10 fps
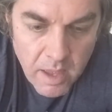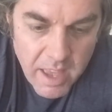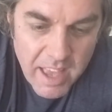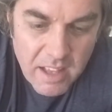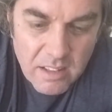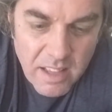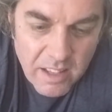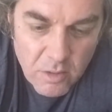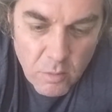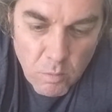It
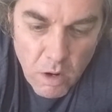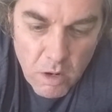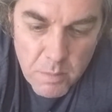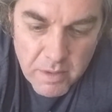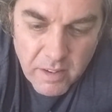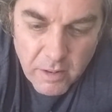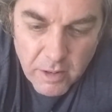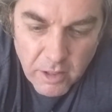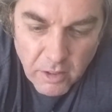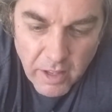collects rug
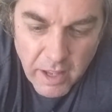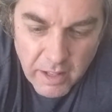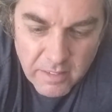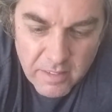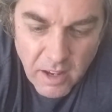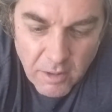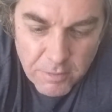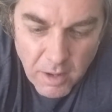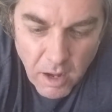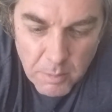material and
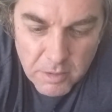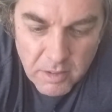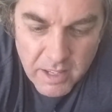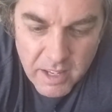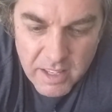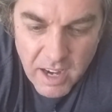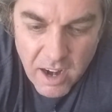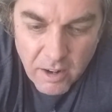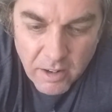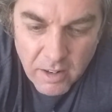stuff, almost like a
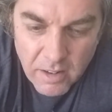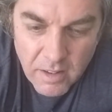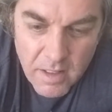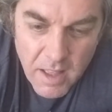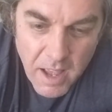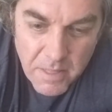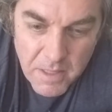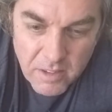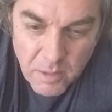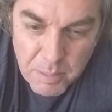yarn. And
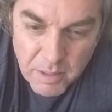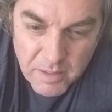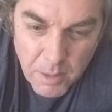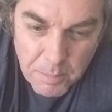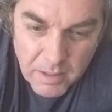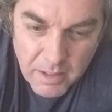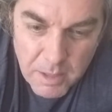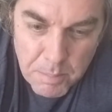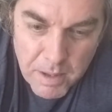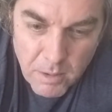this will build up. It'll
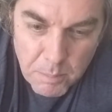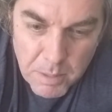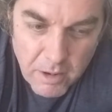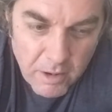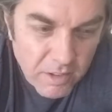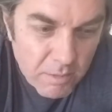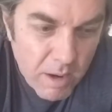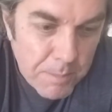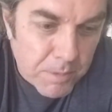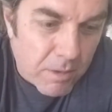get bigger and bigger as it
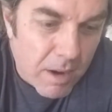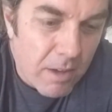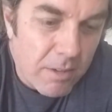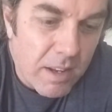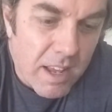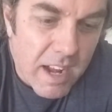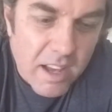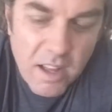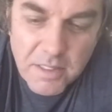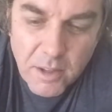wraps around, and I
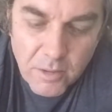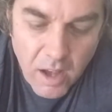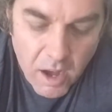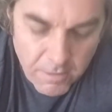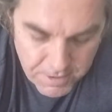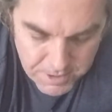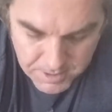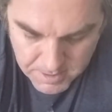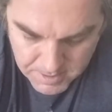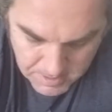cut those off
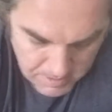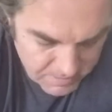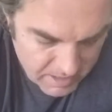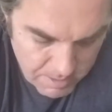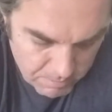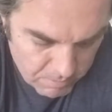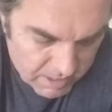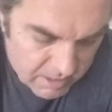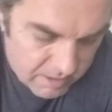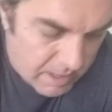to keep it
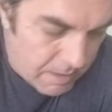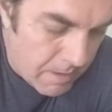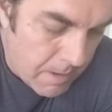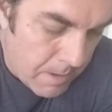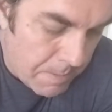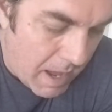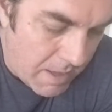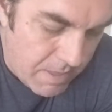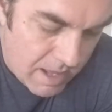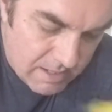running clean. I
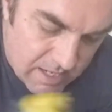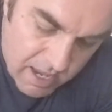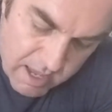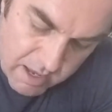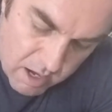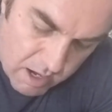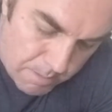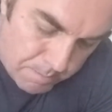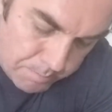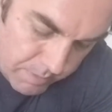then take
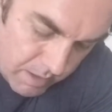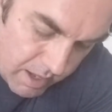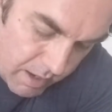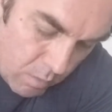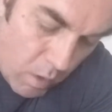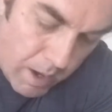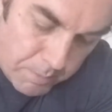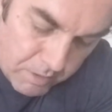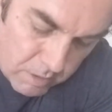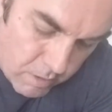like
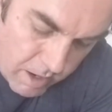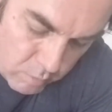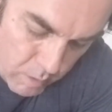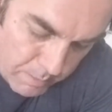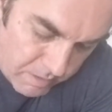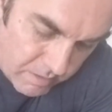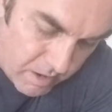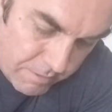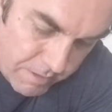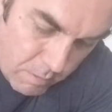wipes, Clorox wipes and
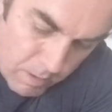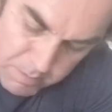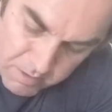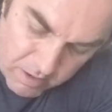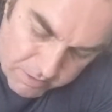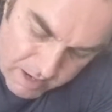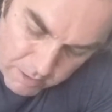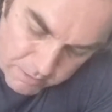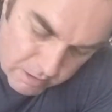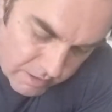stuff, and I wipe this all
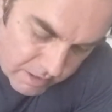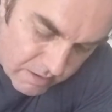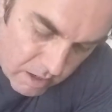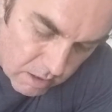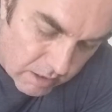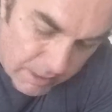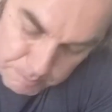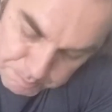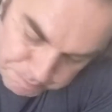down so that it's all clean.